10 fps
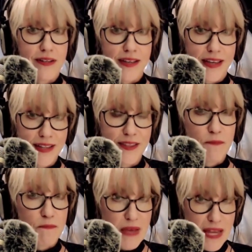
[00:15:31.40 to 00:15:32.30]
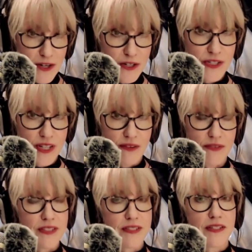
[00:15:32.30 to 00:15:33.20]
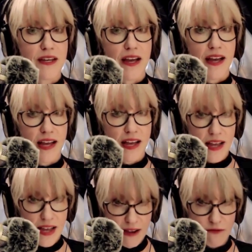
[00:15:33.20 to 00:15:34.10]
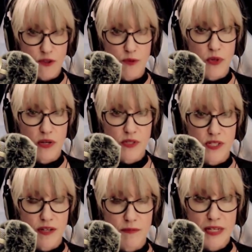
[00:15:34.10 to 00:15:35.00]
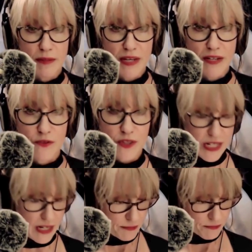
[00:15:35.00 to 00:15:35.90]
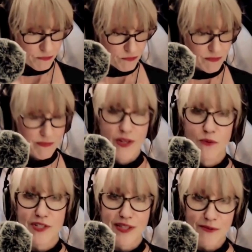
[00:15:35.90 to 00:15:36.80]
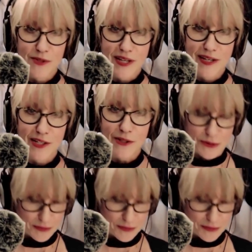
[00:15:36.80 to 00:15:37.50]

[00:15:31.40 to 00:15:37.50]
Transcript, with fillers: in the baker's ovens after the bread was done being baked for the day, which I thought was kind of cute.